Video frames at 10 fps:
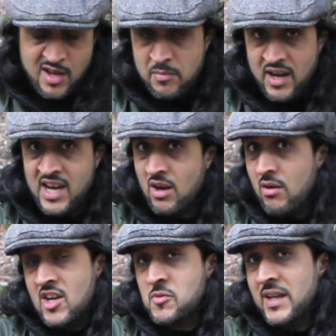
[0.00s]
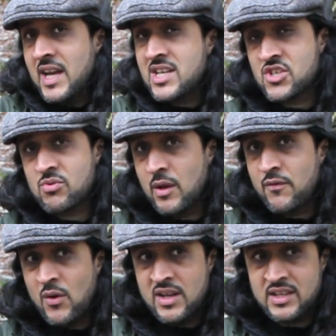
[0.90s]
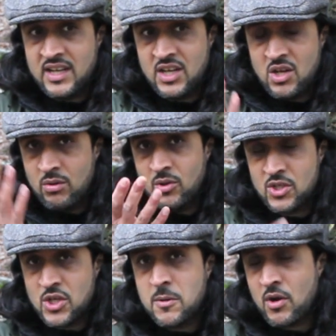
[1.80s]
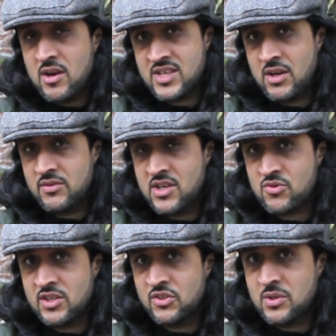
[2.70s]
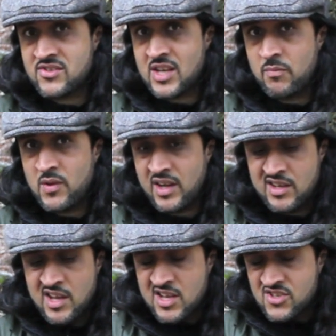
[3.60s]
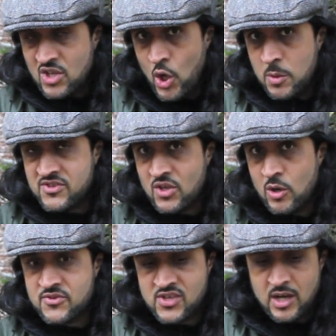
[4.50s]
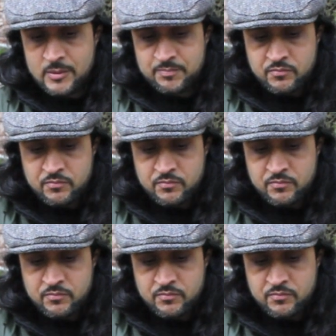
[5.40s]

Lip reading: But hey ho, I spent ages trying to find it, and I know a lot of you guys out there are trying to do the same thing. So I hope this helps out.